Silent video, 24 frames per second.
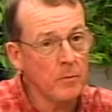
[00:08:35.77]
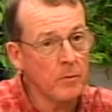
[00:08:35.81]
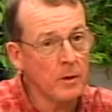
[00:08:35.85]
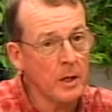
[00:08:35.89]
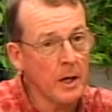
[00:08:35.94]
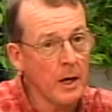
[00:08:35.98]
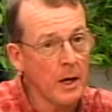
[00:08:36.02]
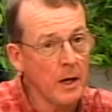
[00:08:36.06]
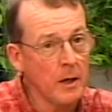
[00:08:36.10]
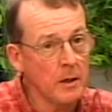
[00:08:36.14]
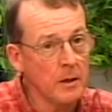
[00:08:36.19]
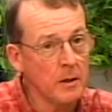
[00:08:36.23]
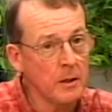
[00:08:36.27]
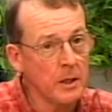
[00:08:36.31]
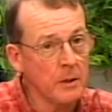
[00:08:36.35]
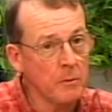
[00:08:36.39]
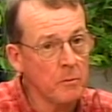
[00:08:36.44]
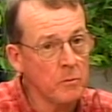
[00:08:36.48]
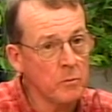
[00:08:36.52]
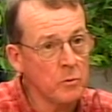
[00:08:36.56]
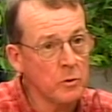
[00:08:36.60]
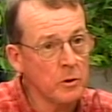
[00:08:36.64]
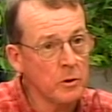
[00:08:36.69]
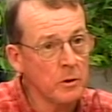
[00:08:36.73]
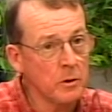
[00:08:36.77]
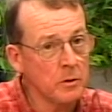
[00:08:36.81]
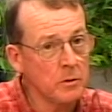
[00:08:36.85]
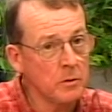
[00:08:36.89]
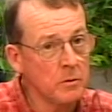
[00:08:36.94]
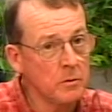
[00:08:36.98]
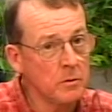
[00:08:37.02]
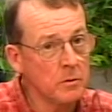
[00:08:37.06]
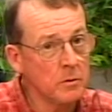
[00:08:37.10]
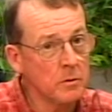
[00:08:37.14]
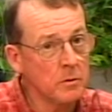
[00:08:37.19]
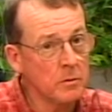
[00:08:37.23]
that it would,
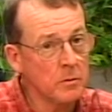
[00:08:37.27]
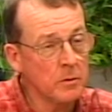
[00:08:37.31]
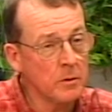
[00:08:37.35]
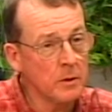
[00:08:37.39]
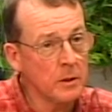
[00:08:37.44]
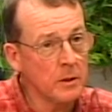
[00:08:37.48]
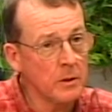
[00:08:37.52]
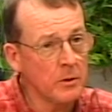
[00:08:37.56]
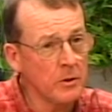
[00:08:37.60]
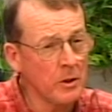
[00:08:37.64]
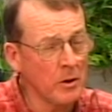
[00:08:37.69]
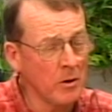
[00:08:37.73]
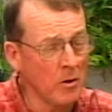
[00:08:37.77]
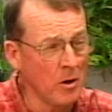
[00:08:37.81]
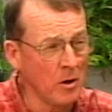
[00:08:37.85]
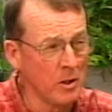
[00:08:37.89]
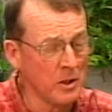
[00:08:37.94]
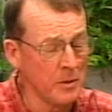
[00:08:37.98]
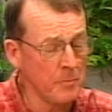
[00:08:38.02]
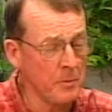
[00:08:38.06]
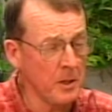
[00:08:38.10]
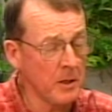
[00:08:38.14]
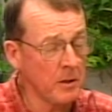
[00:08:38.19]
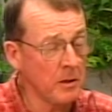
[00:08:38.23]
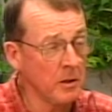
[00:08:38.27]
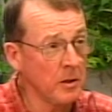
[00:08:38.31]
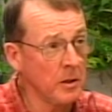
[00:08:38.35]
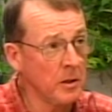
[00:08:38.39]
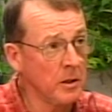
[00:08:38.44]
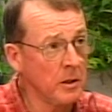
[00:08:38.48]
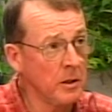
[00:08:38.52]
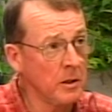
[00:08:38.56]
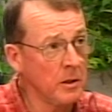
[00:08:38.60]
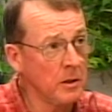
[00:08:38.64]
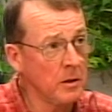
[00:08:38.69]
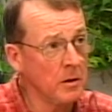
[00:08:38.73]

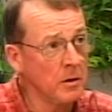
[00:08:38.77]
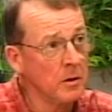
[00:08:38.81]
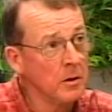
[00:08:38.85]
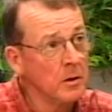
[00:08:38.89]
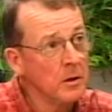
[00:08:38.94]
ultimately